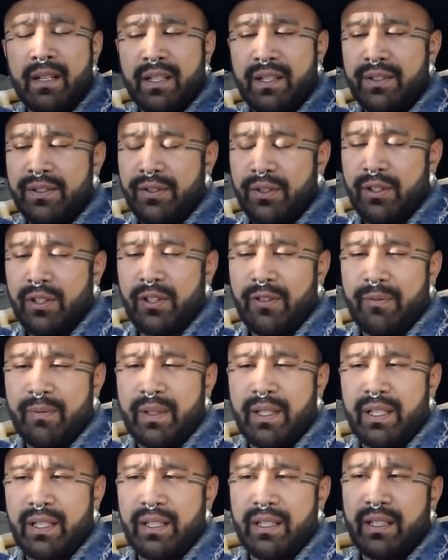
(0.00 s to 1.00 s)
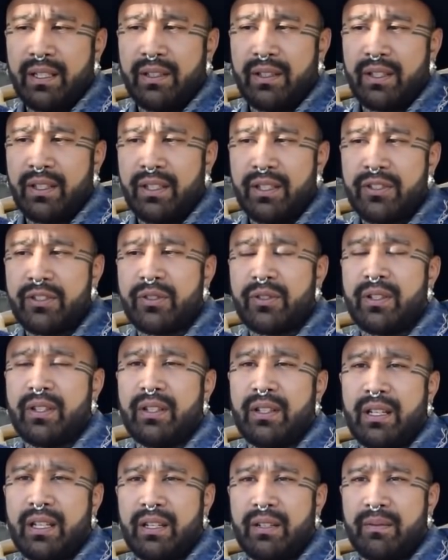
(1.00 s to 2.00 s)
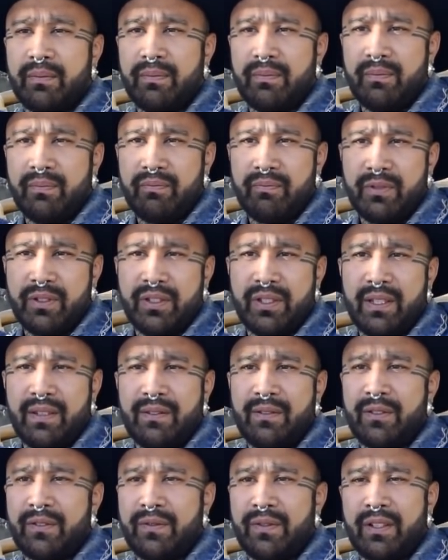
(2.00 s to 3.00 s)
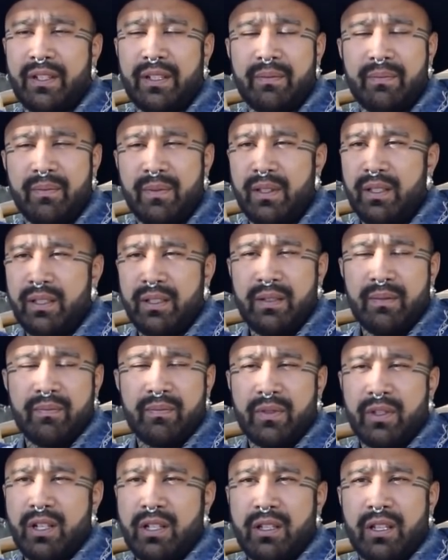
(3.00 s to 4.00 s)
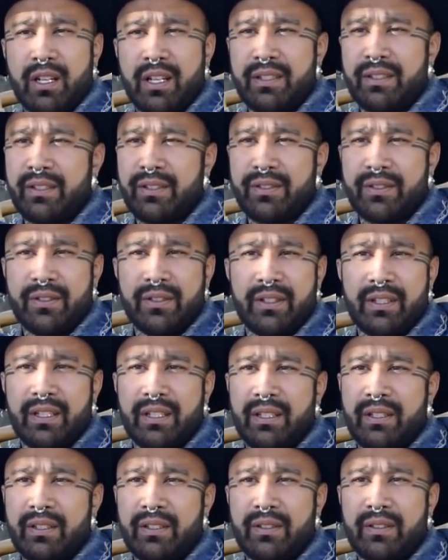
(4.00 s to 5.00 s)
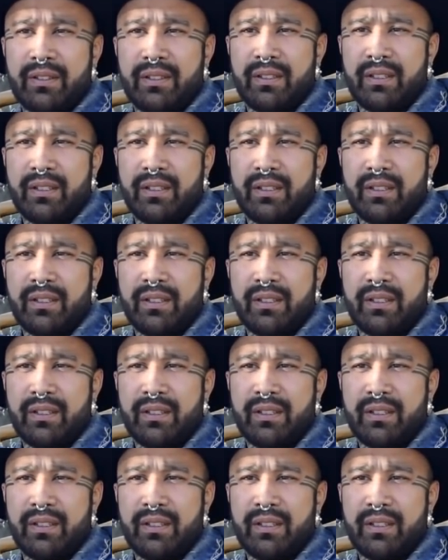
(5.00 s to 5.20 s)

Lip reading: and so all of the history that I received was very colonized history, you know,